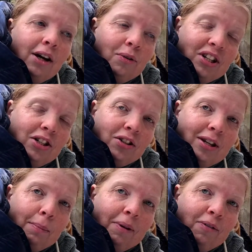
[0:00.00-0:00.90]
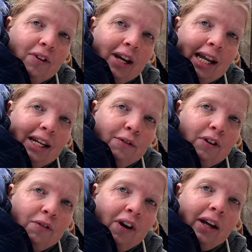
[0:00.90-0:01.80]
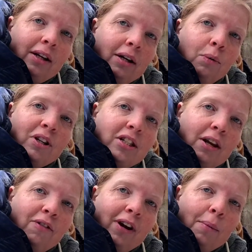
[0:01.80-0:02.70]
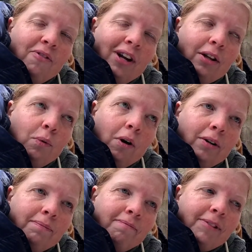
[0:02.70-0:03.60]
original Zenbivy, and even if I was saving up for that one,